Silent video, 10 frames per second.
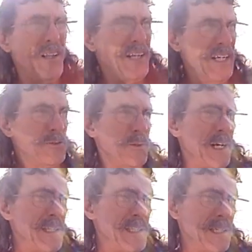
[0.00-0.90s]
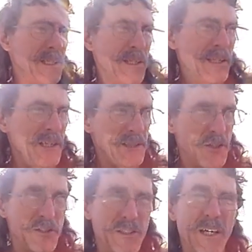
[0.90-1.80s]
That's what I did. I
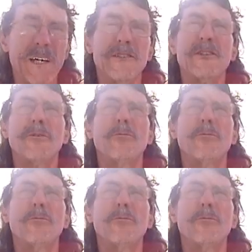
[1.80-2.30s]
took